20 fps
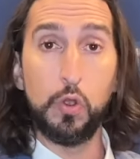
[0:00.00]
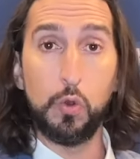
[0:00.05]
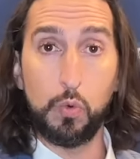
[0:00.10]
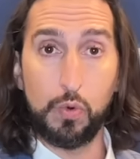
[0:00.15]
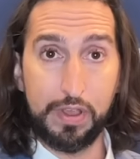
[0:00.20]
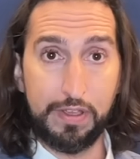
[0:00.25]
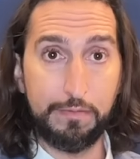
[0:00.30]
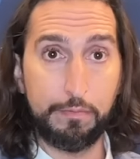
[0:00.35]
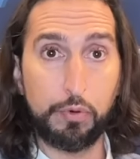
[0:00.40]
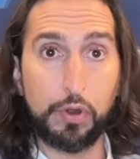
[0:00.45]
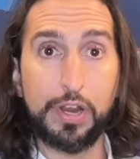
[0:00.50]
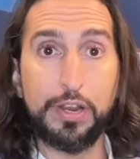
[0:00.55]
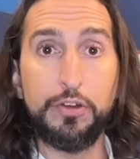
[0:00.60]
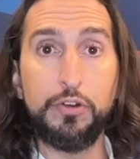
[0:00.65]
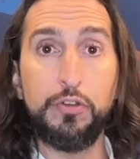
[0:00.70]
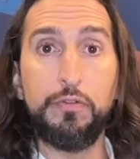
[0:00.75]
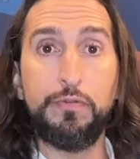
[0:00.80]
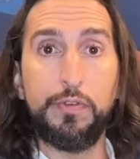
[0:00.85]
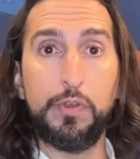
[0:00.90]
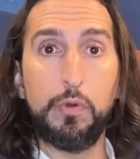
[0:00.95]
we have brand
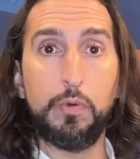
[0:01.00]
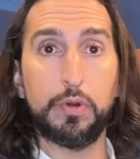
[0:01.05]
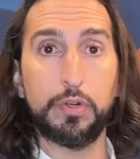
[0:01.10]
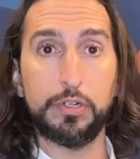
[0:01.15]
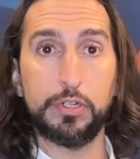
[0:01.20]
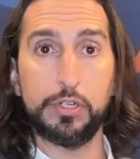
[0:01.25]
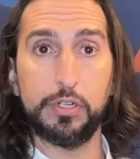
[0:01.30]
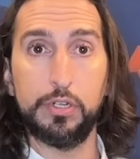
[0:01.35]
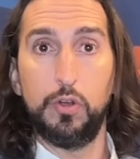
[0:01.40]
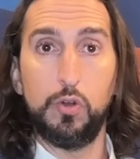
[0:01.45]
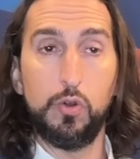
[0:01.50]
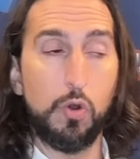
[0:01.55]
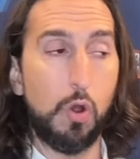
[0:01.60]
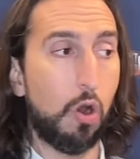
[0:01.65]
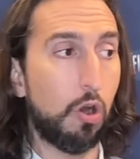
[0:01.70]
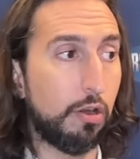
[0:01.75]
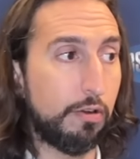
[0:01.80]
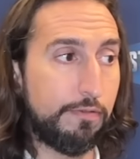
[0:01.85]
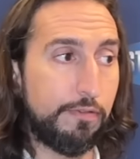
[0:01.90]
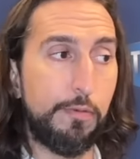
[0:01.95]
new viewers who
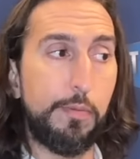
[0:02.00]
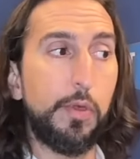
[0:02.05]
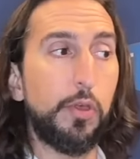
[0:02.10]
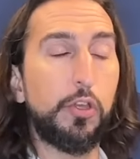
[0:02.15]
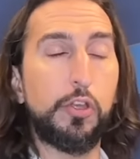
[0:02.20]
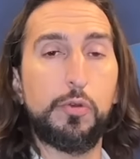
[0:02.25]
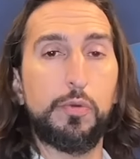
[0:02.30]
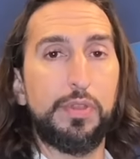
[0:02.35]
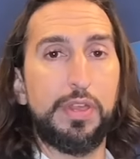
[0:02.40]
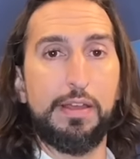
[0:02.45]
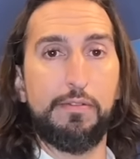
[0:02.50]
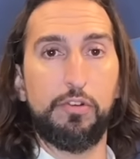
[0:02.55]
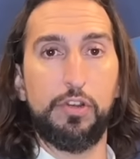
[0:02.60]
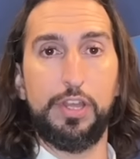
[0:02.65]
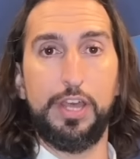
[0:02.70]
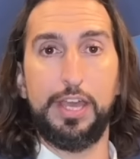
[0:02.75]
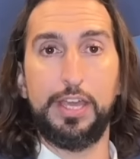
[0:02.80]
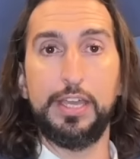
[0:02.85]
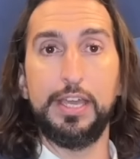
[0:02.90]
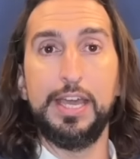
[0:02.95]
aren't familiar with
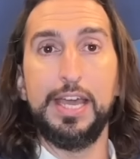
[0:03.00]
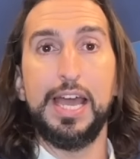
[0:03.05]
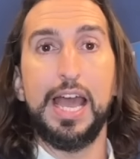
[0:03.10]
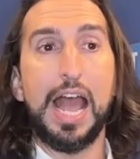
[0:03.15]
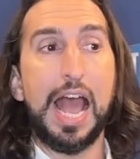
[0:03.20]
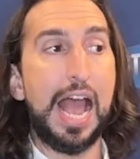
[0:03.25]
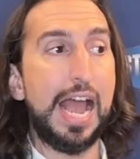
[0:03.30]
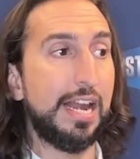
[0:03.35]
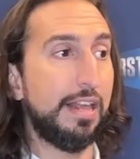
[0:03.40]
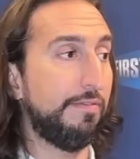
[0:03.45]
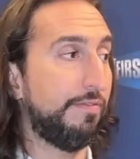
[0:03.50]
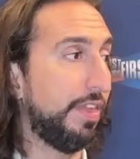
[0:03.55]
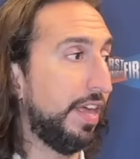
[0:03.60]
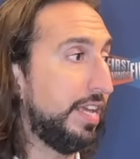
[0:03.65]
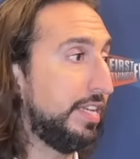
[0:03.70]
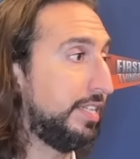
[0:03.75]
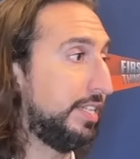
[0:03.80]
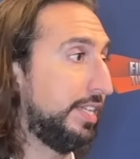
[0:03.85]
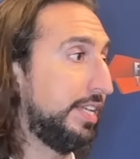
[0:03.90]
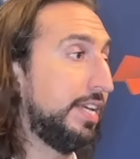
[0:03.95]
everything, and if they
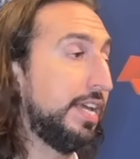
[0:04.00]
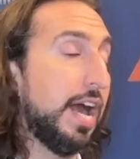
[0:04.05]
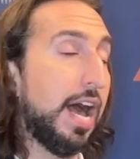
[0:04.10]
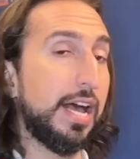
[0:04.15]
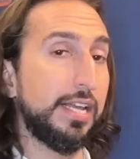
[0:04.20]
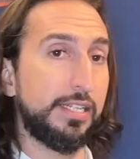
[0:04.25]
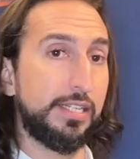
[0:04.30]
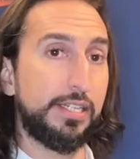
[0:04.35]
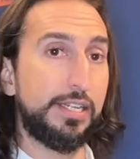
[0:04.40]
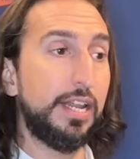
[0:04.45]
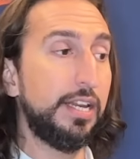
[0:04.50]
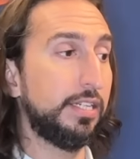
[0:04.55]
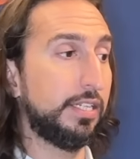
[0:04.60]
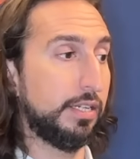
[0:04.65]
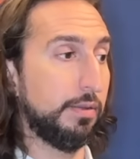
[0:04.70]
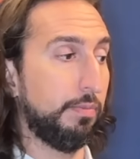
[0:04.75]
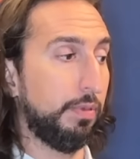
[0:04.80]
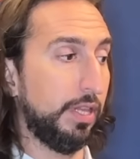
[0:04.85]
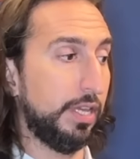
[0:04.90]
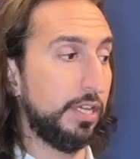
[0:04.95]
see
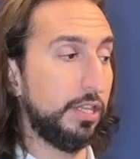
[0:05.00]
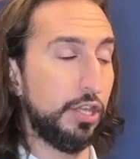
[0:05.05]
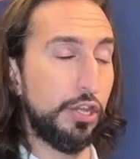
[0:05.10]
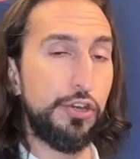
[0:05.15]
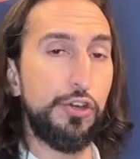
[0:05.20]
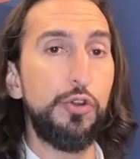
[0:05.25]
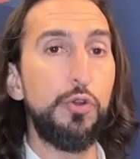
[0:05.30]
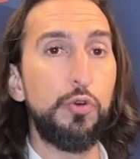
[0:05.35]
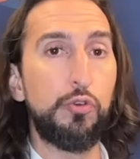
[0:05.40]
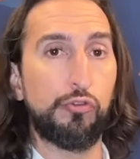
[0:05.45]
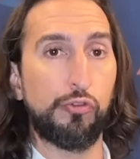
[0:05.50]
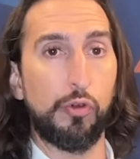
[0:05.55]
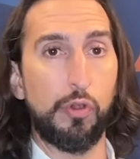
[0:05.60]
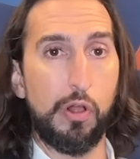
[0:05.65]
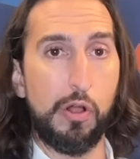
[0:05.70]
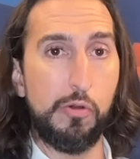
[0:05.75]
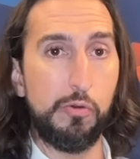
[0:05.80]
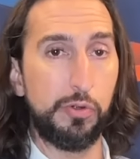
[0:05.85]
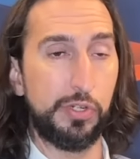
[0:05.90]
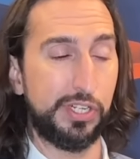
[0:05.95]
ostensibly the neutral
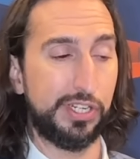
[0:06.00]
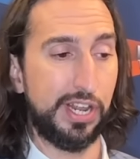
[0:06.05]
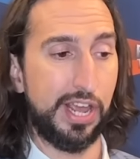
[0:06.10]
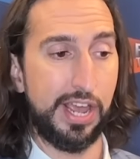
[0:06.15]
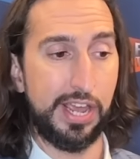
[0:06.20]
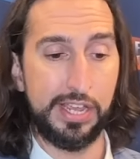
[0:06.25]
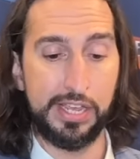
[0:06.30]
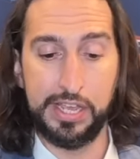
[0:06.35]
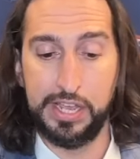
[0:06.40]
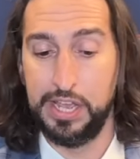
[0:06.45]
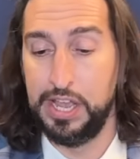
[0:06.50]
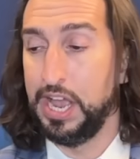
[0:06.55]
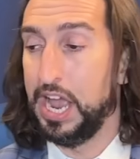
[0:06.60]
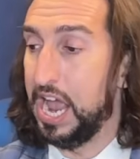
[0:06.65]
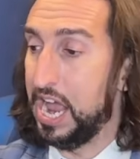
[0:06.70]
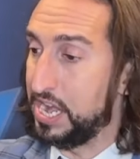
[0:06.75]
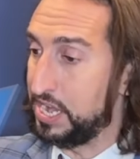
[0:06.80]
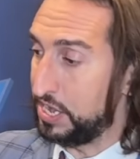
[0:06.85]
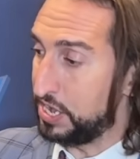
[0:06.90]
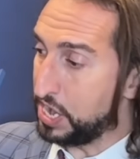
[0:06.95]
host say,
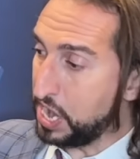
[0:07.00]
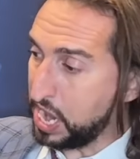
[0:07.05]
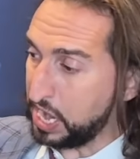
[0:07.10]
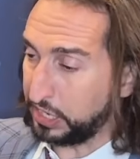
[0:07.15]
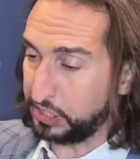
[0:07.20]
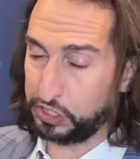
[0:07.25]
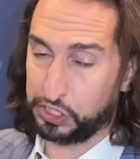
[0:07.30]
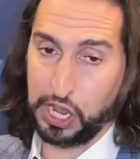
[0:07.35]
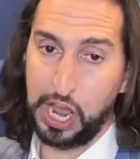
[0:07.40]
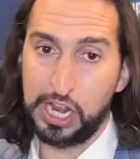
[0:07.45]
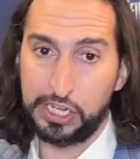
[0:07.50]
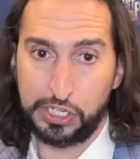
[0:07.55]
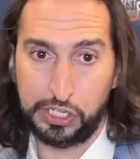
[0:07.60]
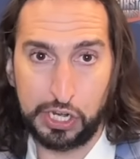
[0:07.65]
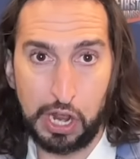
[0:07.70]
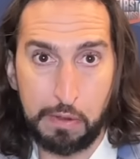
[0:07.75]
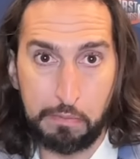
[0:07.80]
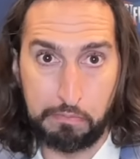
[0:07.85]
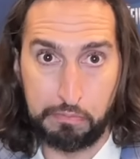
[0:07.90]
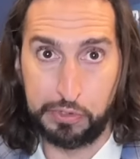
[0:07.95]
and Nick's got
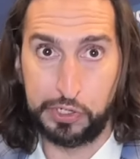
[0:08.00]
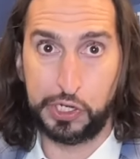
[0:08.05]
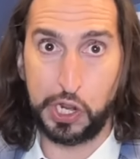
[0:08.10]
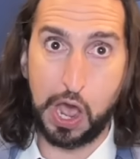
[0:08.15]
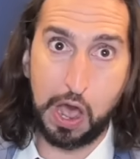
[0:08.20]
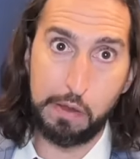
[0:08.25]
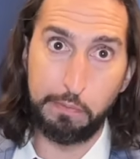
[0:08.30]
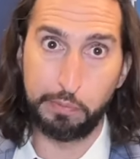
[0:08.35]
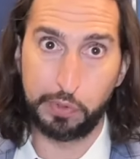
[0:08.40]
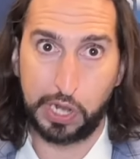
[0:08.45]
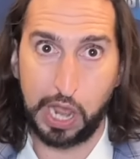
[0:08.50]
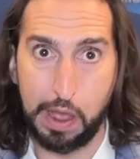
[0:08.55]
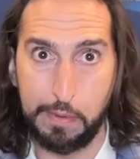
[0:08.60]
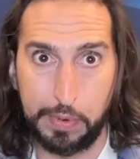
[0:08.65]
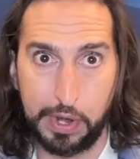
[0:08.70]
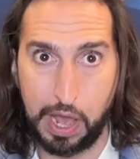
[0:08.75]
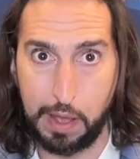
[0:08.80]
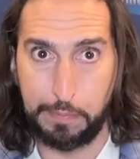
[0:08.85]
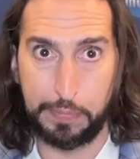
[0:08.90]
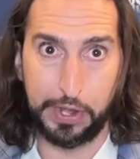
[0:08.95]
something dumb
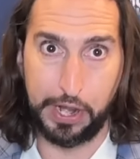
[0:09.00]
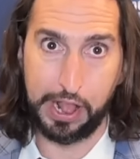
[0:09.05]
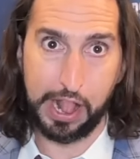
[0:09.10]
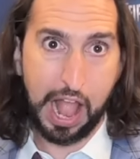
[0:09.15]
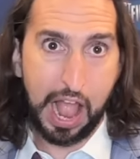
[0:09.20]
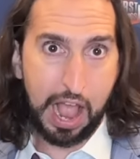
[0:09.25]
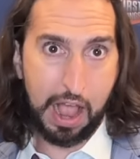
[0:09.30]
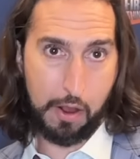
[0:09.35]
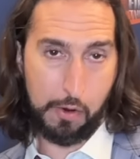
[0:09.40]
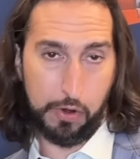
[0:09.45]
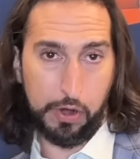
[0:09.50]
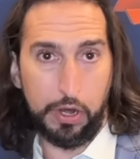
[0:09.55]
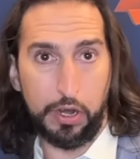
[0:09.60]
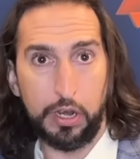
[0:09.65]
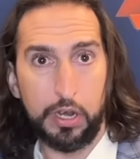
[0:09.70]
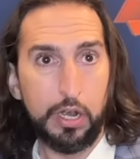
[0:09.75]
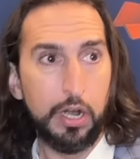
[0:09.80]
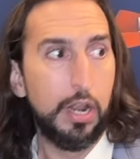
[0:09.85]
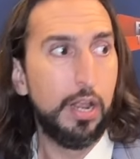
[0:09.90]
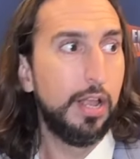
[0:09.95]
coming up in an
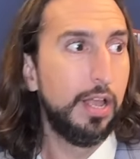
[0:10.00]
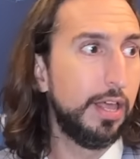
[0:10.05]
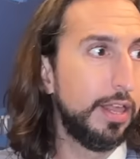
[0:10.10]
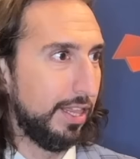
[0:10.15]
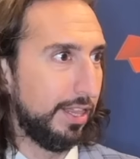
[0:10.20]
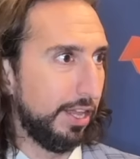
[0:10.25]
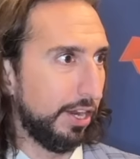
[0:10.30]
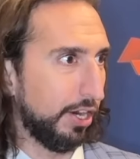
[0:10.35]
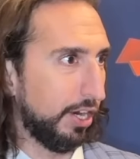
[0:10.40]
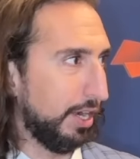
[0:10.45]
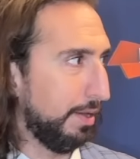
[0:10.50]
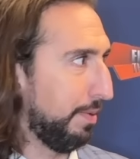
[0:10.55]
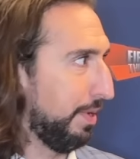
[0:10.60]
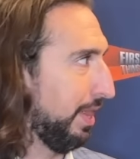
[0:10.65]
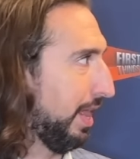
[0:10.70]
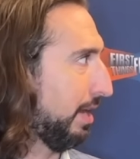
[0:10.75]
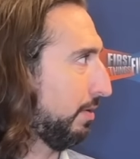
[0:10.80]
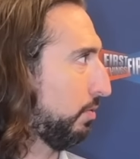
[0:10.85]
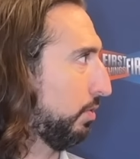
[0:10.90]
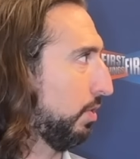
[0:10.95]
hour, they're gonna be
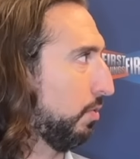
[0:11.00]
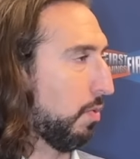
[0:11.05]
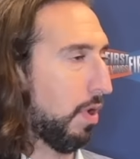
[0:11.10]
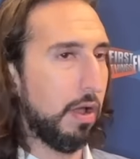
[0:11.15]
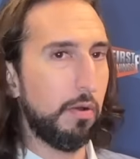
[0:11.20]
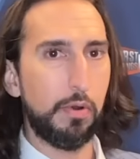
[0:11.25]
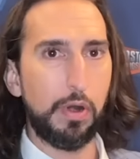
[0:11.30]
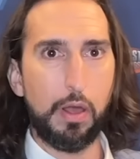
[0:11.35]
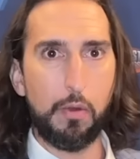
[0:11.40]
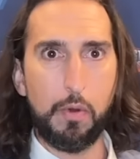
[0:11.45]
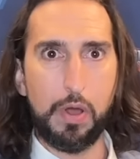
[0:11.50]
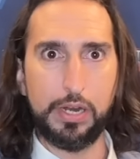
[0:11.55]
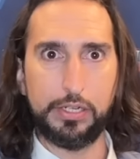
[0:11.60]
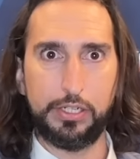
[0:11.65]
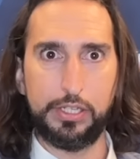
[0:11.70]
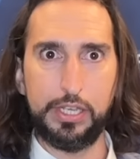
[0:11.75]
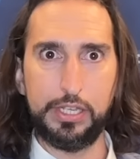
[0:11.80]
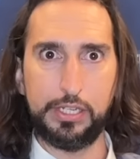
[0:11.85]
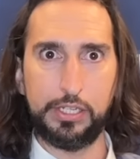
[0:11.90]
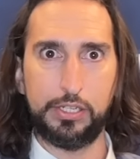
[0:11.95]
like, well, then why would I watch
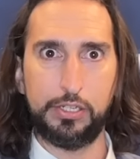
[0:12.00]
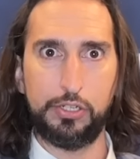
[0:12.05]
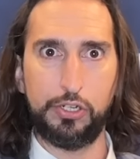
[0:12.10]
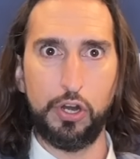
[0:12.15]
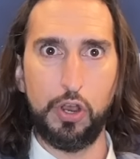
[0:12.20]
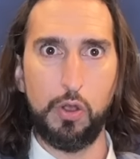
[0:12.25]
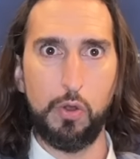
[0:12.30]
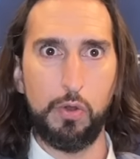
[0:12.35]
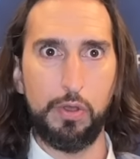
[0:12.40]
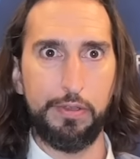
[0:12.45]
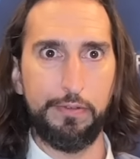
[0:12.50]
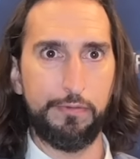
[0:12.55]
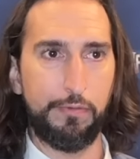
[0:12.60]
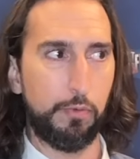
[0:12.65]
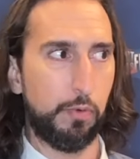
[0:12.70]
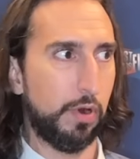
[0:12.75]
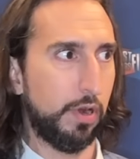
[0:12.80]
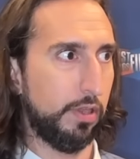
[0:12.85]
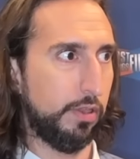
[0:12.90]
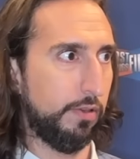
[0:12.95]
this show if
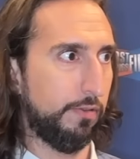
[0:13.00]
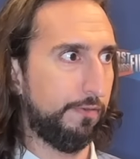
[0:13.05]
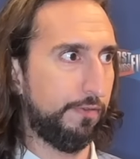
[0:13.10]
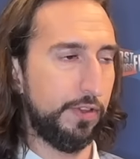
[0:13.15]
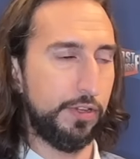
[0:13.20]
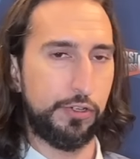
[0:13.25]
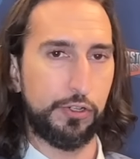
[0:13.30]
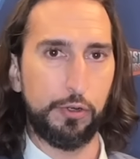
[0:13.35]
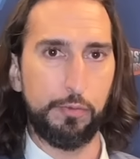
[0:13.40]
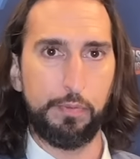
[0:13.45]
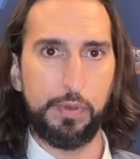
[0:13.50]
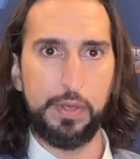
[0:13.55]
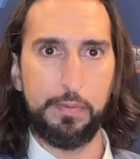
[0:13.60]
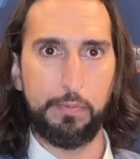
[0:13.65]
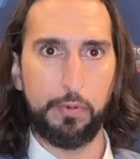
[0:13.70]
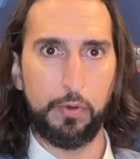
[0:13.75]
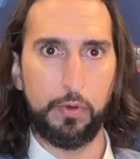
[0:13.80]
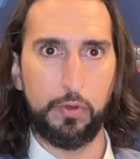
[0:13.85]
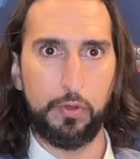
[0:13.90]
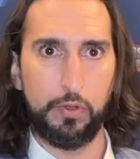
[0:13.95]
one of the featured
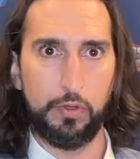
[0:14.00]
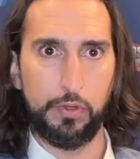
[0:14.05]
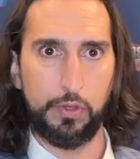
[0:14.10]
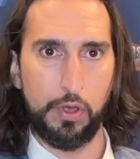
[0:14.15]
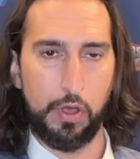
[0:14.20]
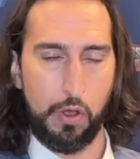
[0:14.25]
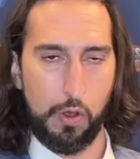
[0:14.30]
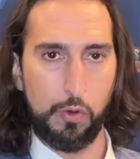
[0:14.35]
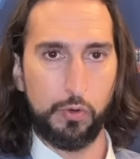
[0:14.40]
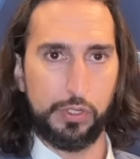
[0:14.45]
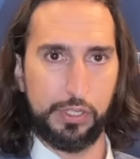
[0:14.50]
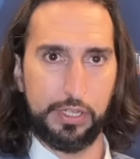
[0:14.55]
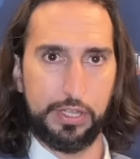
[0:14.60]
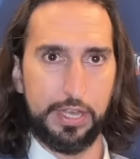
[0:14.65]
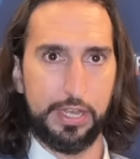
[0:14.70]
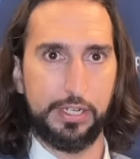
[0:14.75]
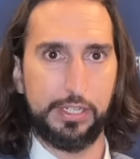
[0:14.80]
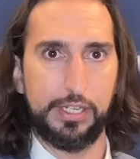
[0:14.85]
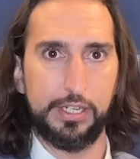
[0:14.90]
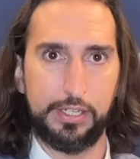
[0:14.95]
people the host
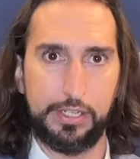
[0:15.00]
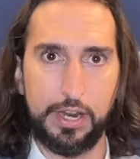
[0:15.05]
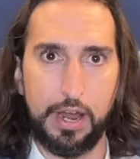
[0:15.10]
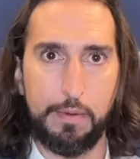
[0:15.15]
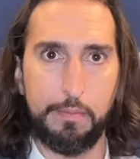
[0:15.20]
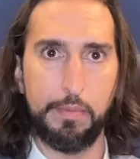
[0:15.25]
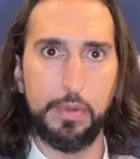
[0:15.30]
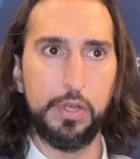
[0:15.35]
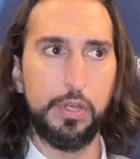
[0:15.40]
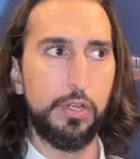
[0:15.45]
thinks is dumb?